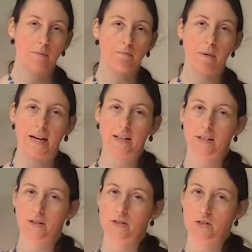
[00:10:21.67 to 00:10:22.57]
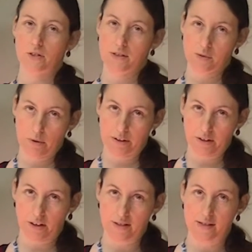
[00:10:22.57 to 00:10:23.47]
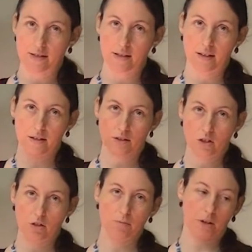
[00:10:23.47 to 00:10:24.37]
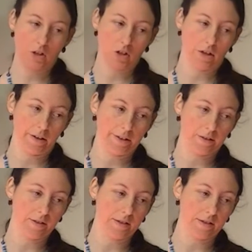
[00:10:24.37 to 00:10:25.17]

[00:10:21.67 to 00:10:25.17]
main concern is with toxicity and too much iron,